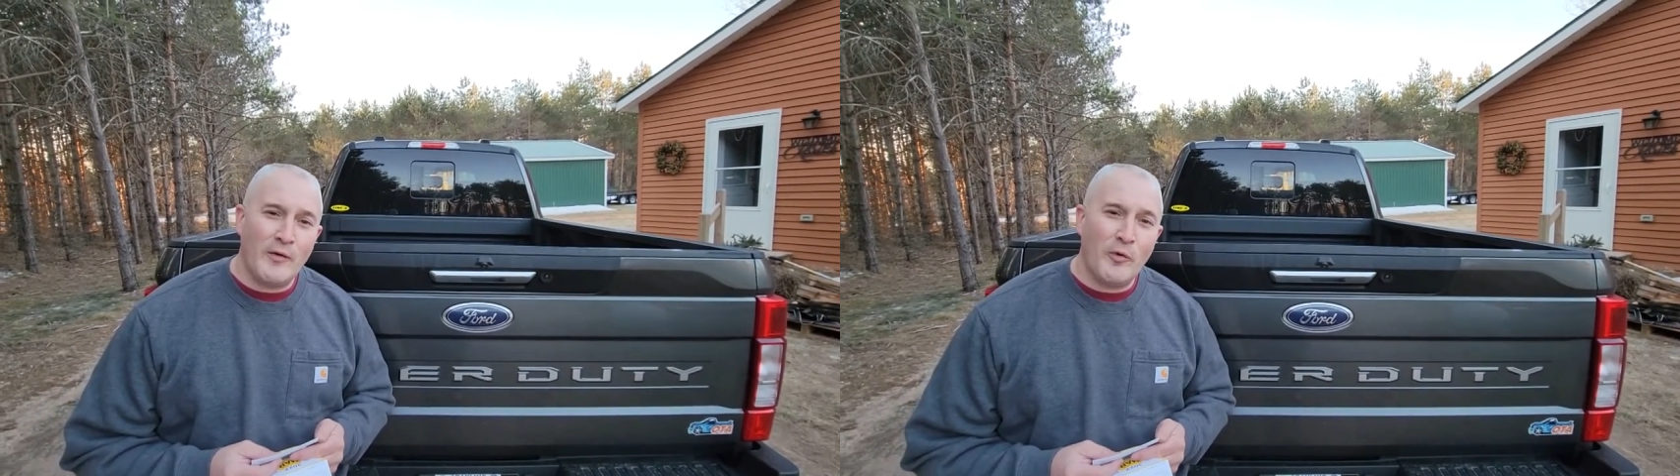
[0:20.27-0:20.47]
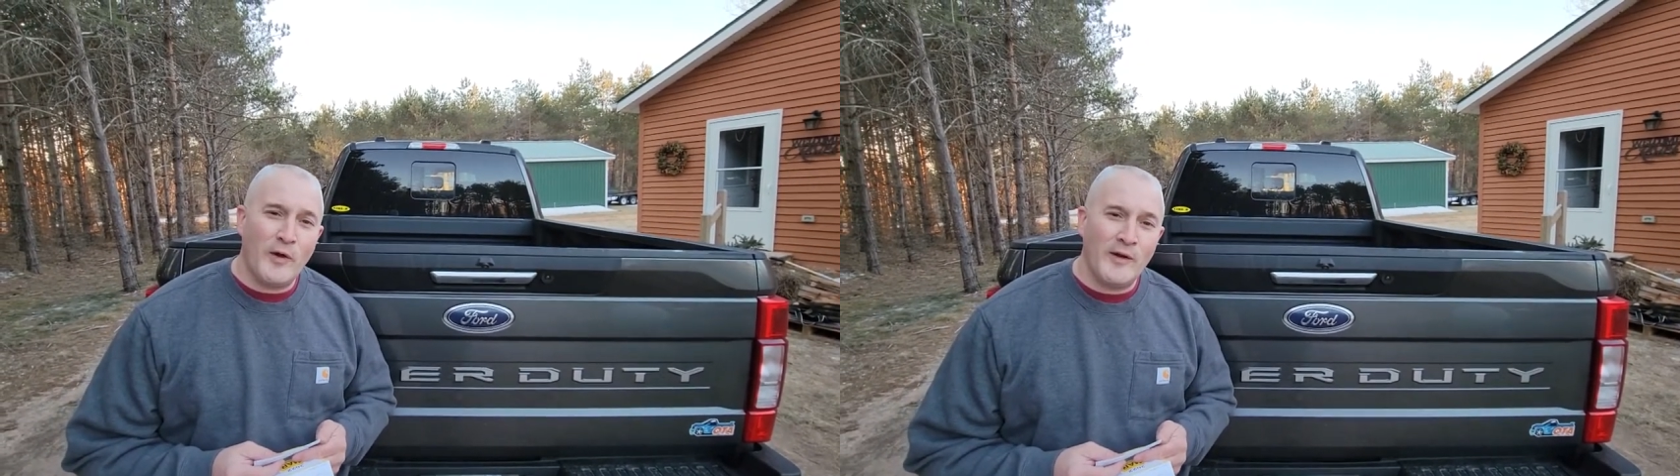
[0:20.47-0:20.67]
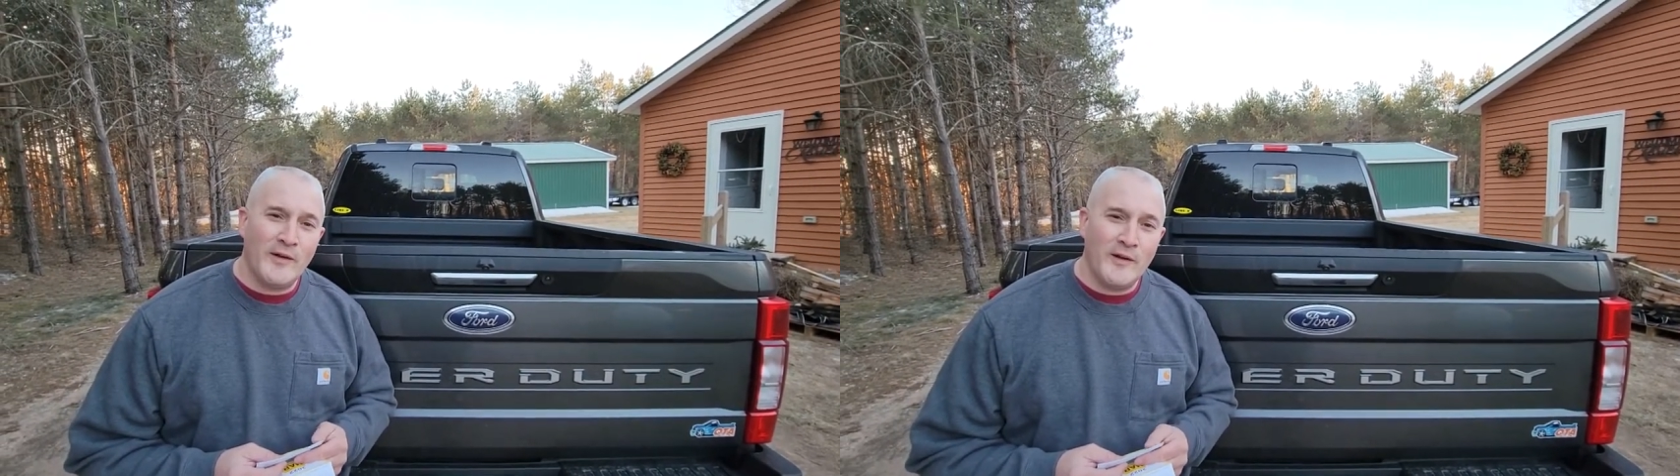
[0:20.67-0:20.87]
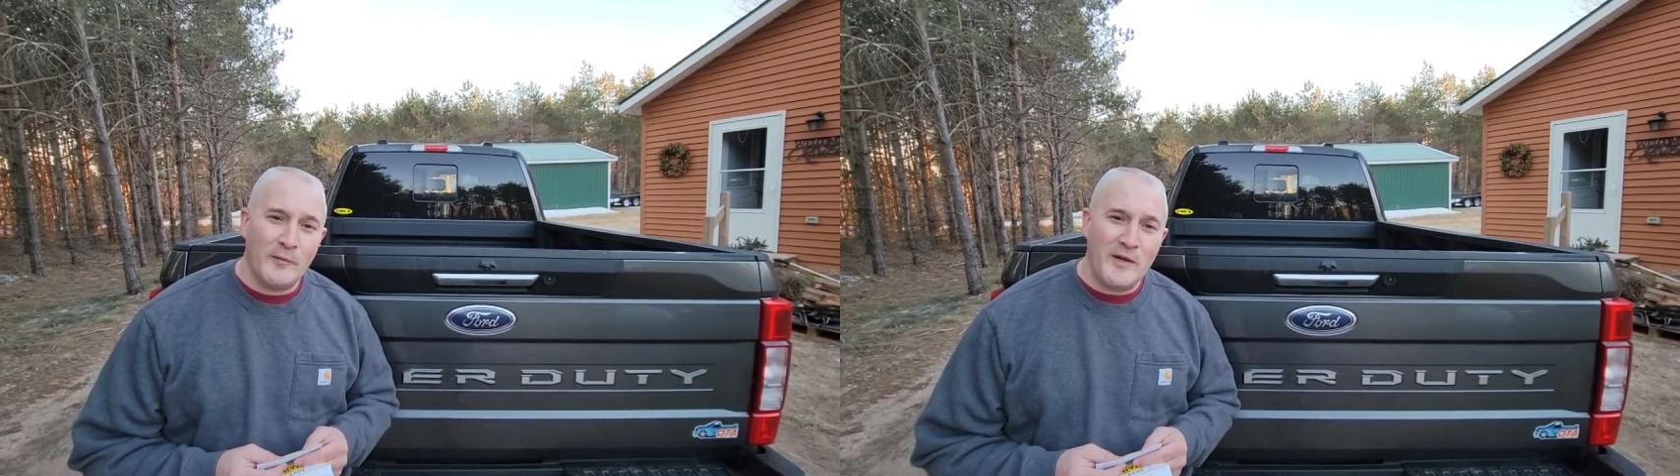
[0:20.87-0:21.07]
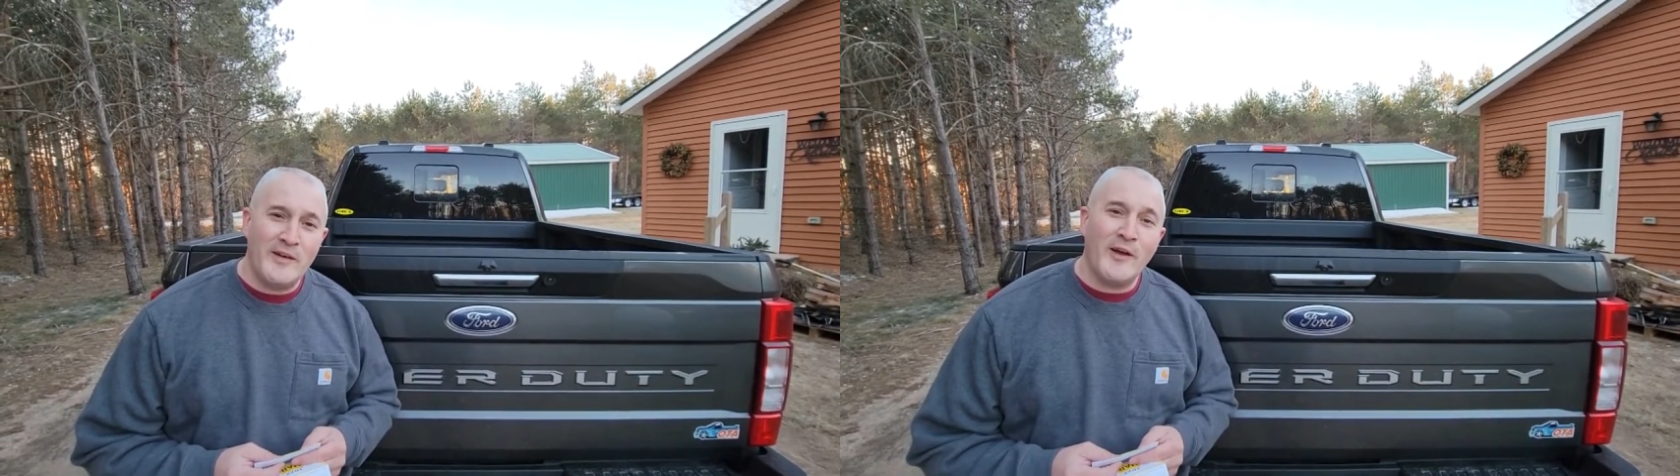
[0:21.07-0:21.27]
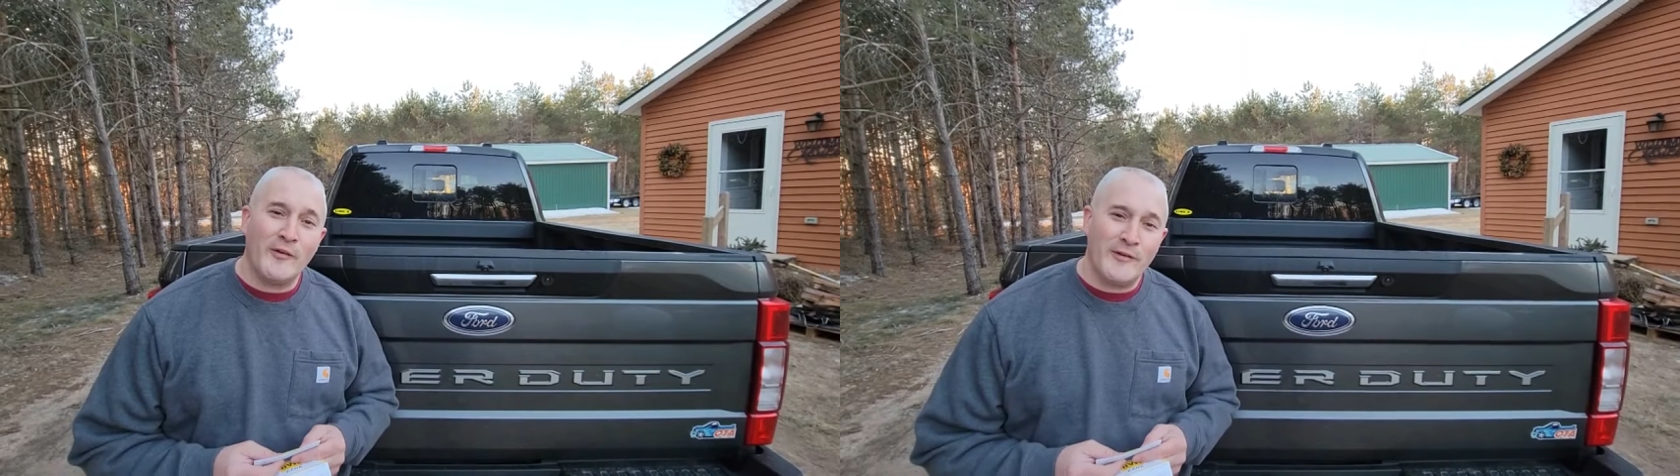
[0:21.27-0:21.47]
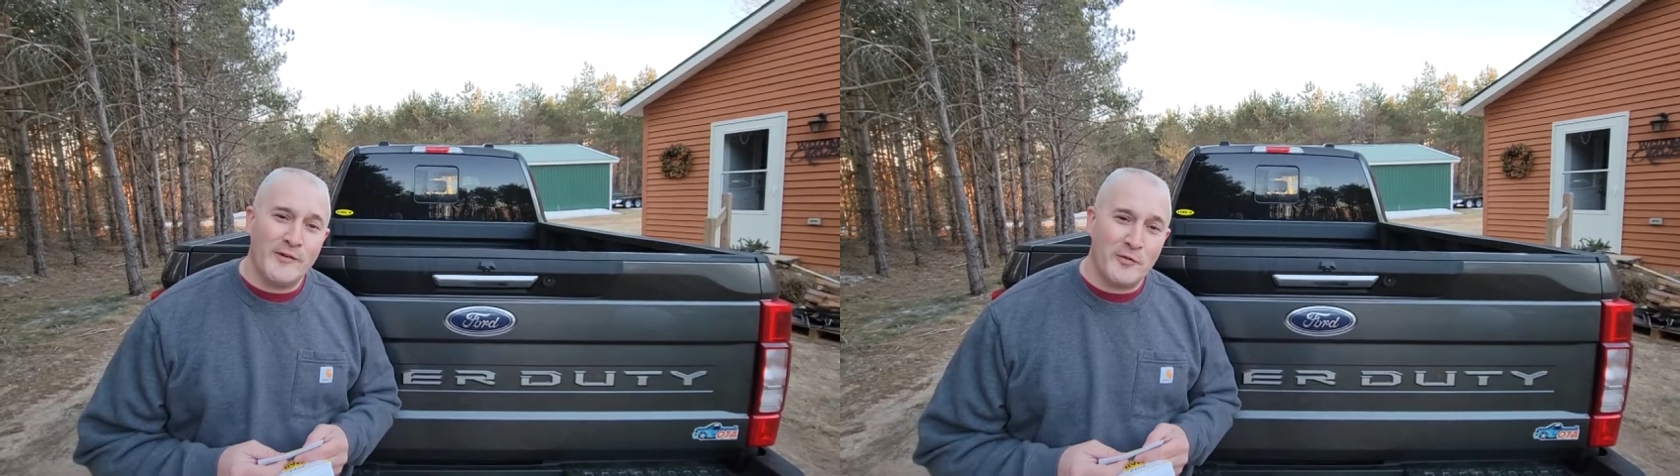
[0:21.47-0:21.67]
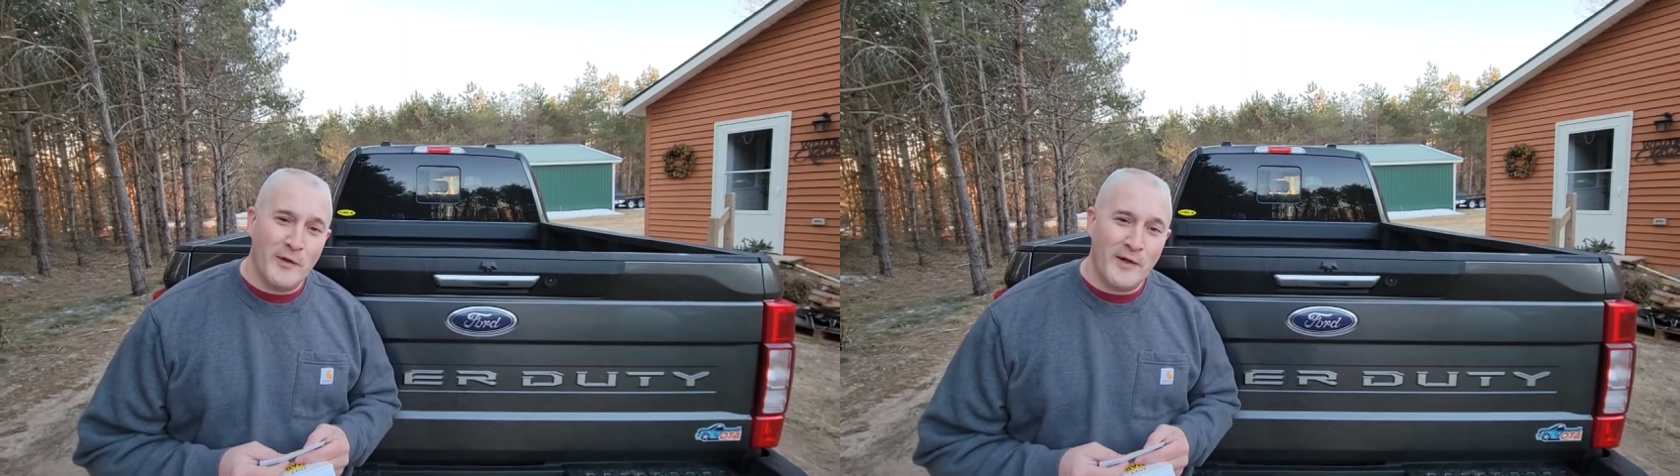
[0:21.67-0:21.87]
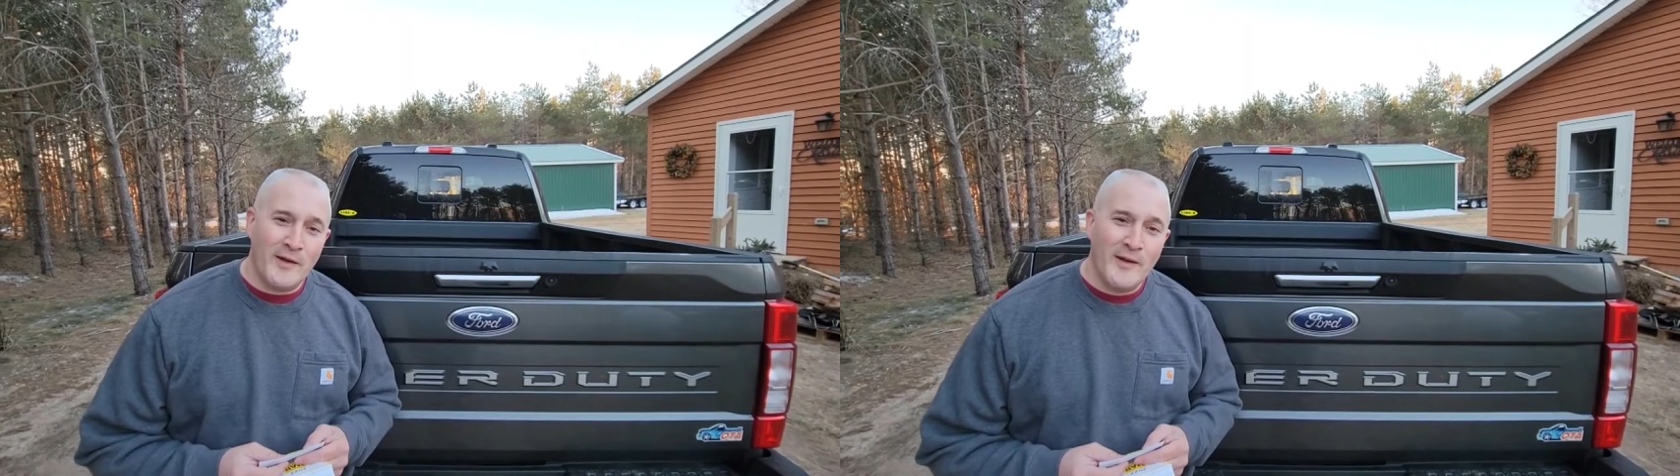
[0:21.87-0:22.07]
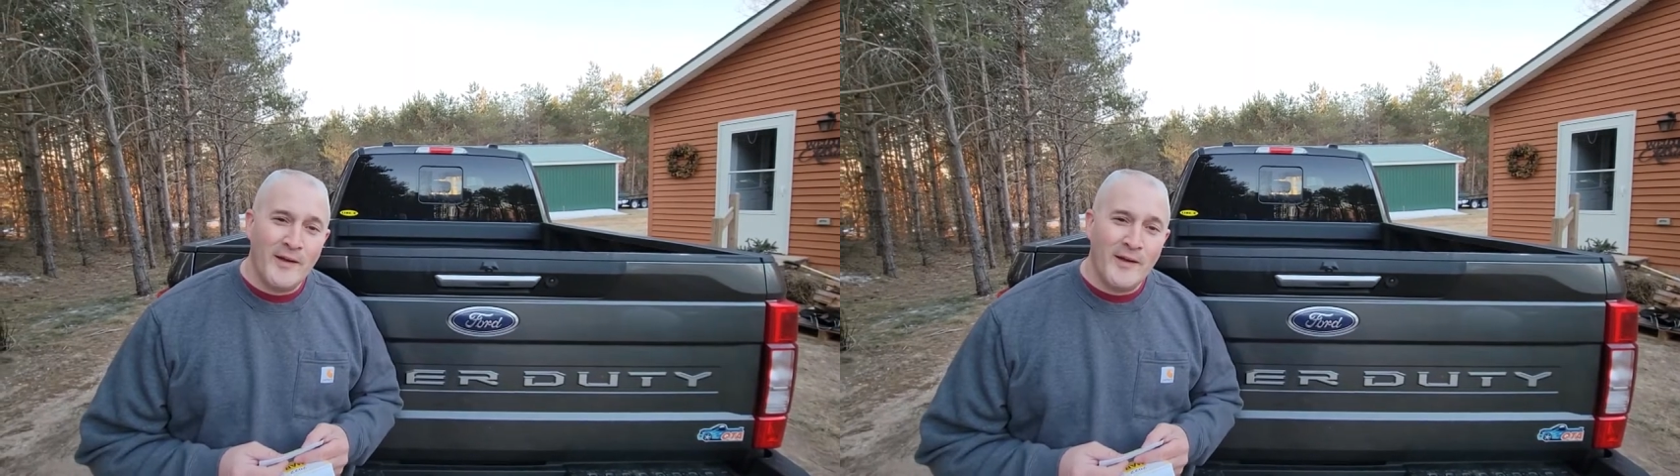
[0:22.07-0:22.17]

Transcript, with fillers: I wanted to be dealt this week.